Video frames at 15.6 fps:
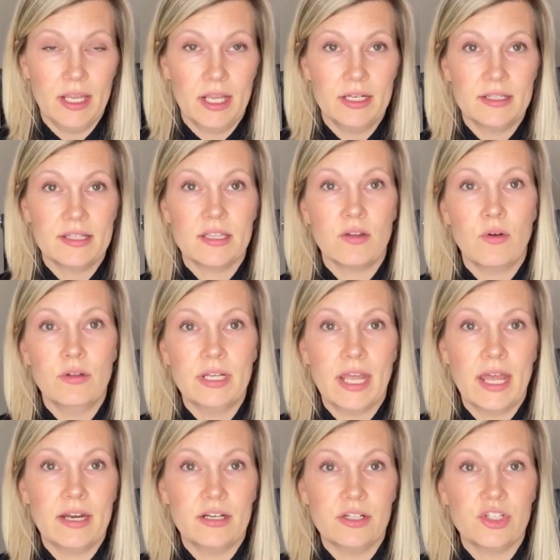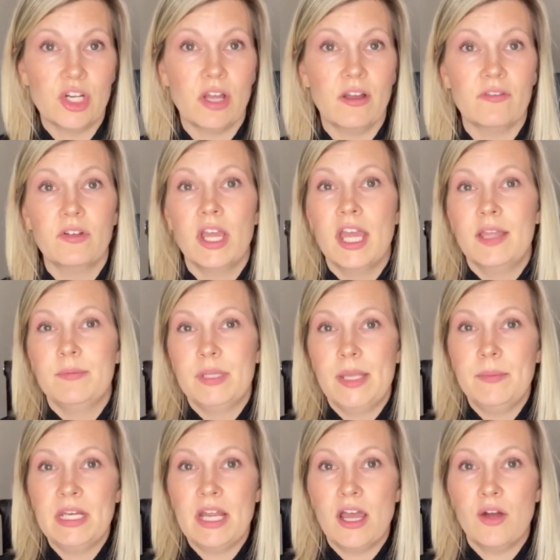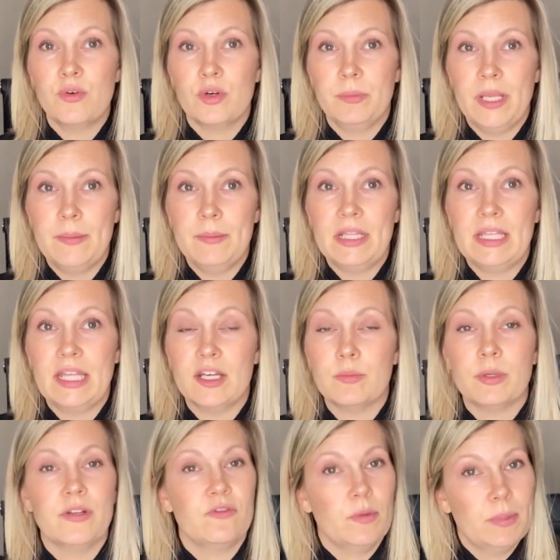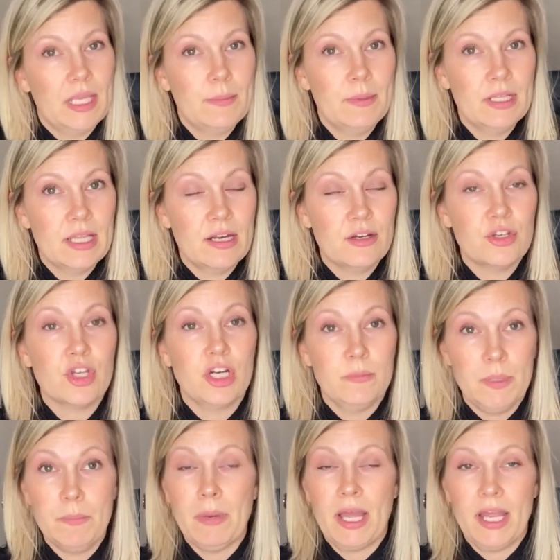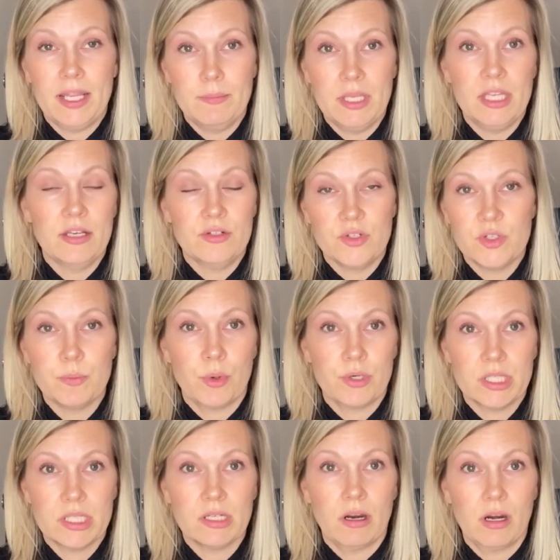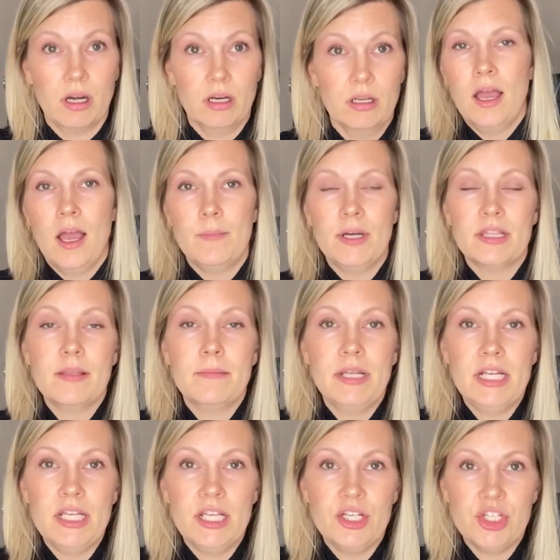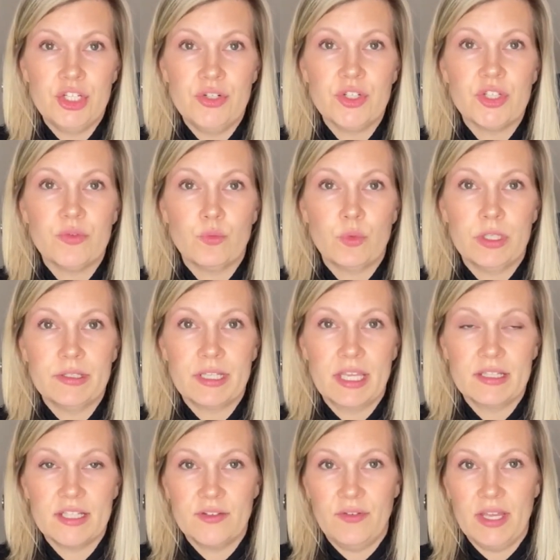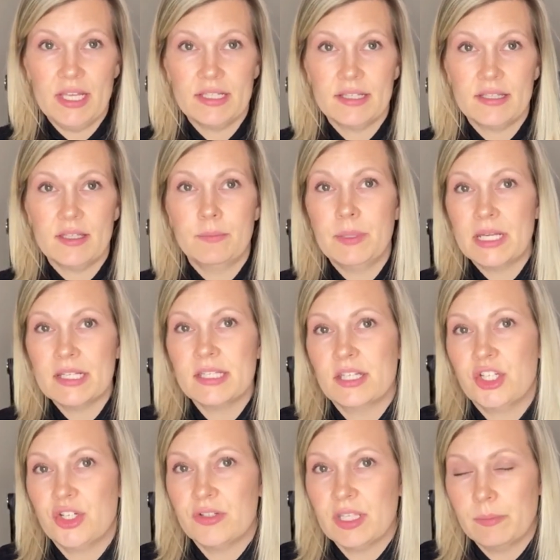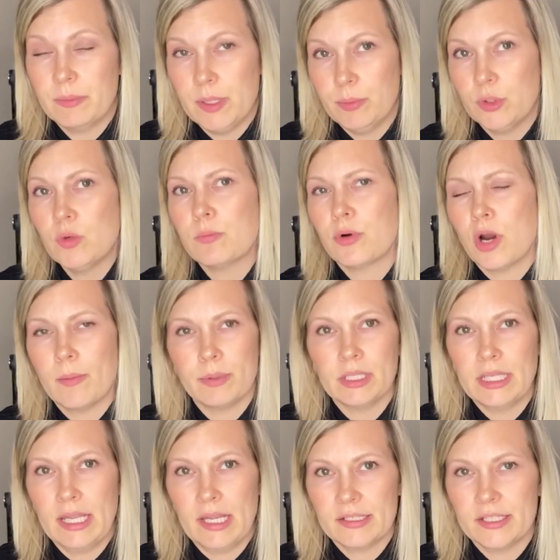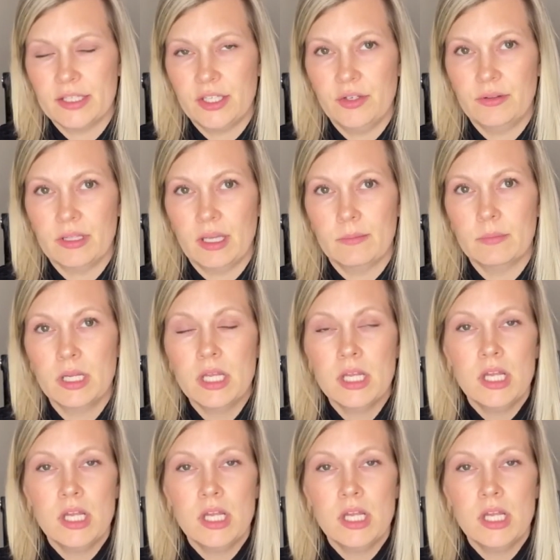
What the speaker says: And it's the old adage of pay me now or pay me later, but if you pay me later, you're going to be buying me a new sports car. Among the many issues will kits face, the biggest issue is that people don't properly execute them.